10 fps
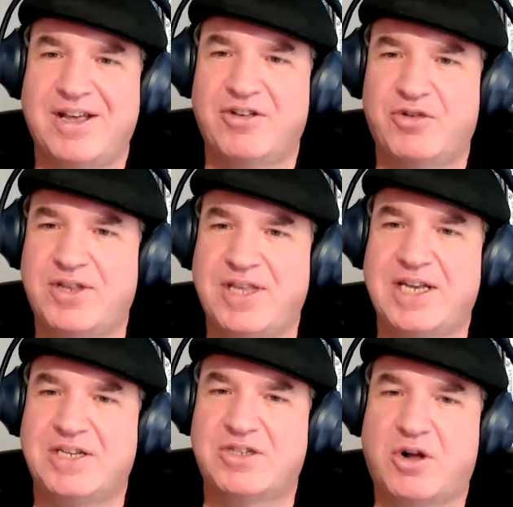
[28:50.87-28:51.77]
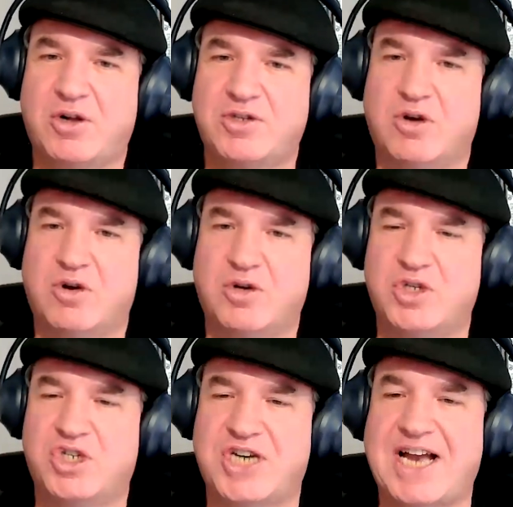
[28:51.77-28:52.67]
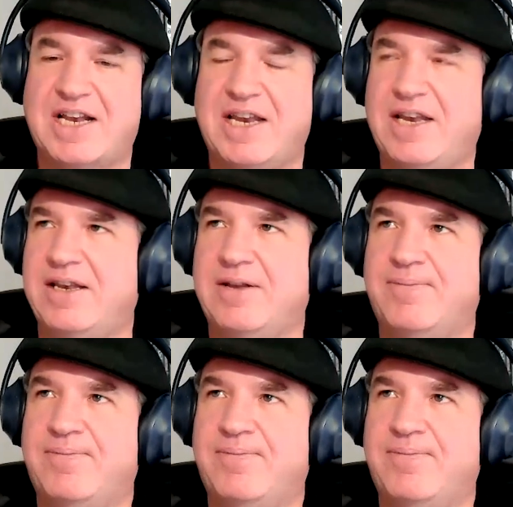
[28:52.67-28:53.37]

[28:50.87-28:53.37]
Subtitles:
So I think it's also unshackling